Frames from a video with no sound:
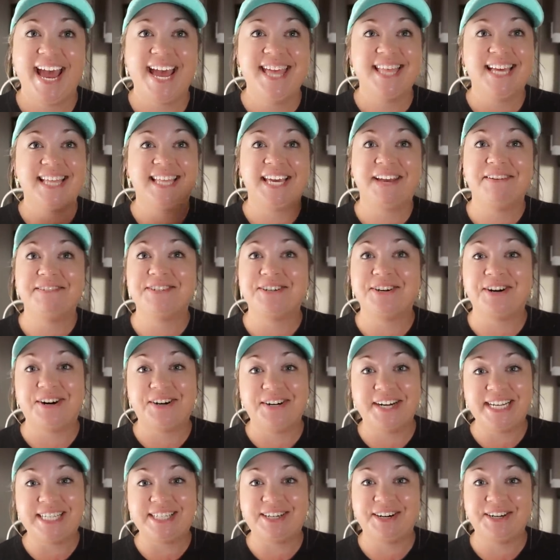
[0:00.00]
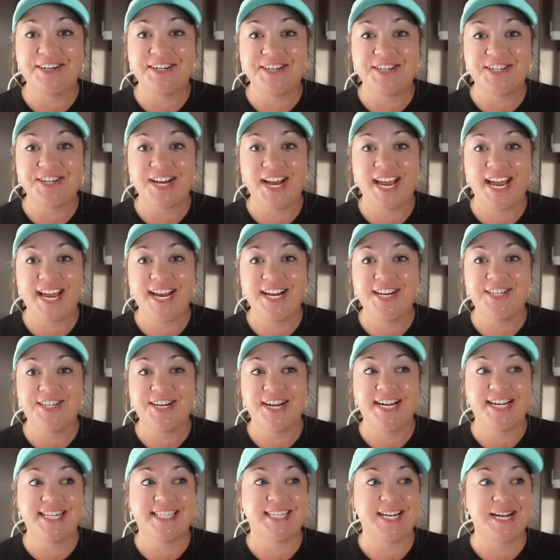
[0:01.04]
And the leaves are already starting to change,
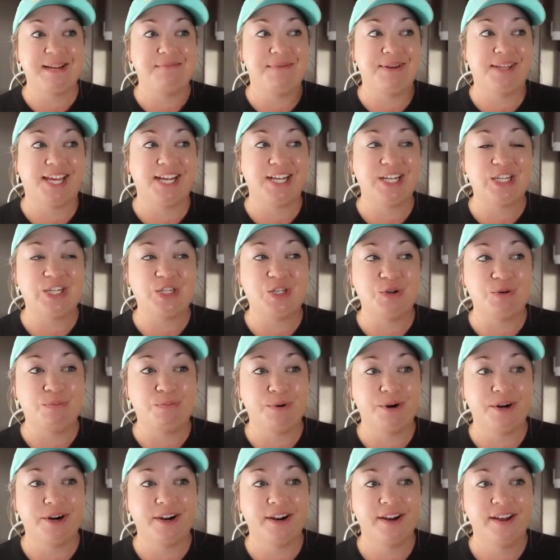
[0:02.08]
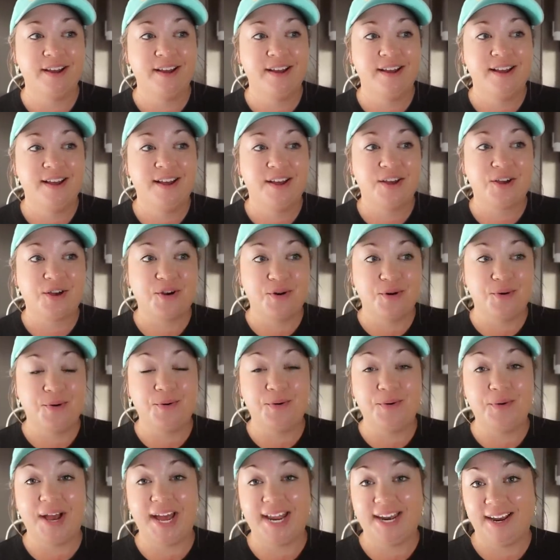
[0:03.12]
and it's going to be, like, super
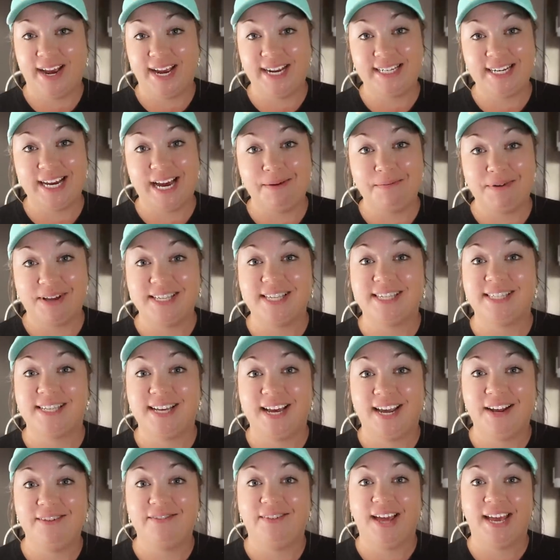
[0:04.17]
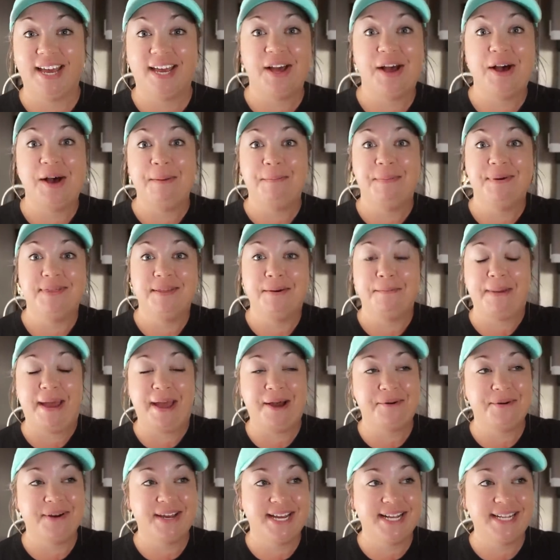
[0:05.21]
cool at nighttime because it's kind of, like, up in the
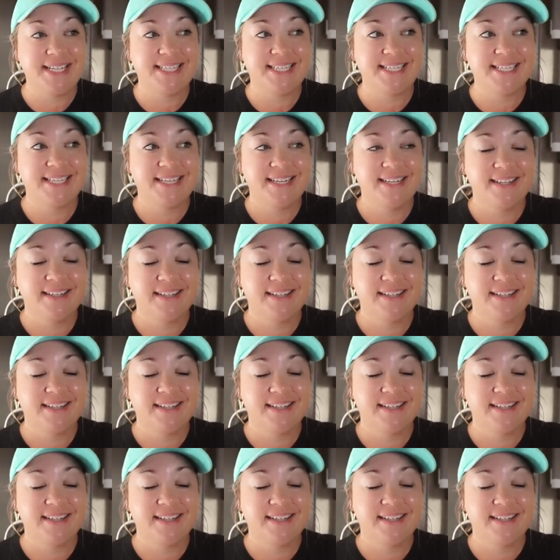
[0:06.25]
mountains.